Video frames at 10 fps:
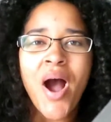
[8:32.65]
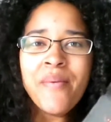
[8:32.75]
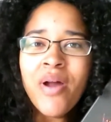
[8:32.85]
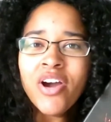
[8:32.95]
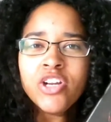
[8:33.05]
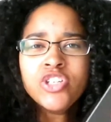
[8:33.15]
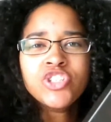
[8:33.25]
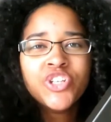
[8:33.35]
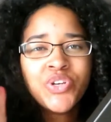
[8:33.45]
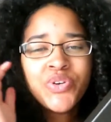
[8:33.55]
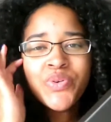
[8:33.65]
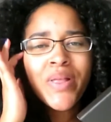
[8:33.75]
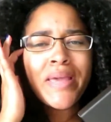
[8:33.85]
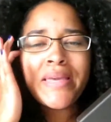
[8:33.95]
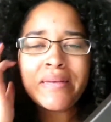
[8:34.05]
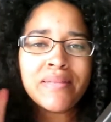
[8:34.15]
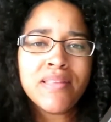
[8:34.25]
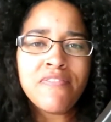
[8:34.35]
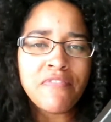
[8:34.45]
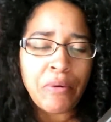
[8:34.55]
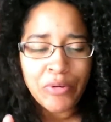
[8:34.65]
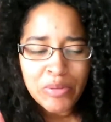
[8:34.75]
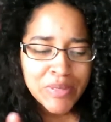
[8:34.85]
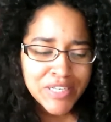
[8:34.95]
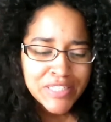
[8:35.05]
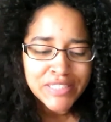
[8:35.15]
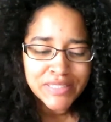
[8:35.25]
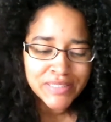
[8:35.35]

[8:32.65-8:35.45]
I'm not gonna show you like the photo book,